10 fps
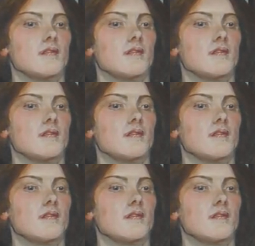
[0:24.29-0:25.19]

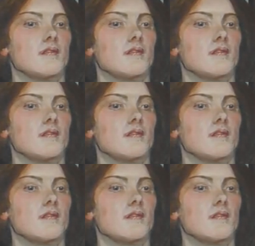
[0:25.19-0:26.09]

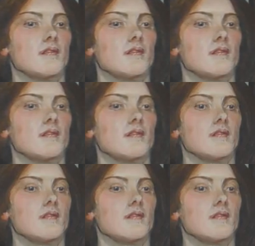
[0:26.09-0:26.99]

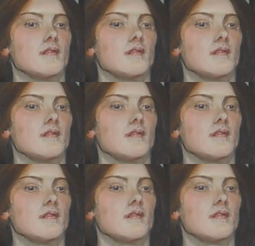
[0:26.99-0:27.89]

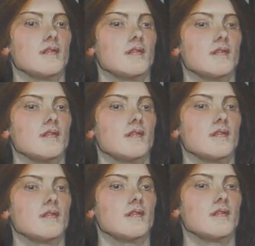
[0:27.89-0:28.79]

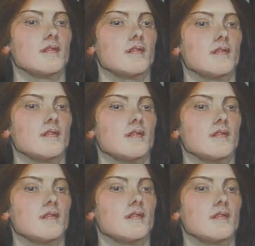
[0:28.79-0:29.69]

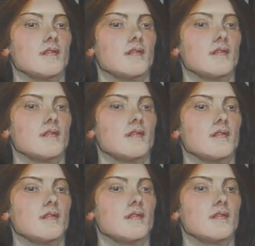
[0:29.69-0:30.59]

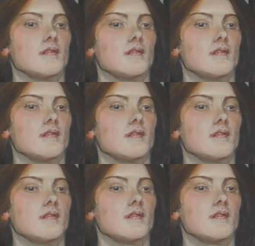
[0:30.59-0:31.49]

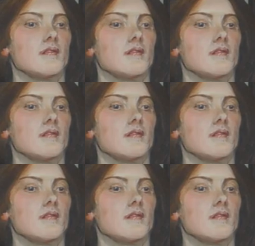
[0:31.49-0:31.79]
The person shown says nothing.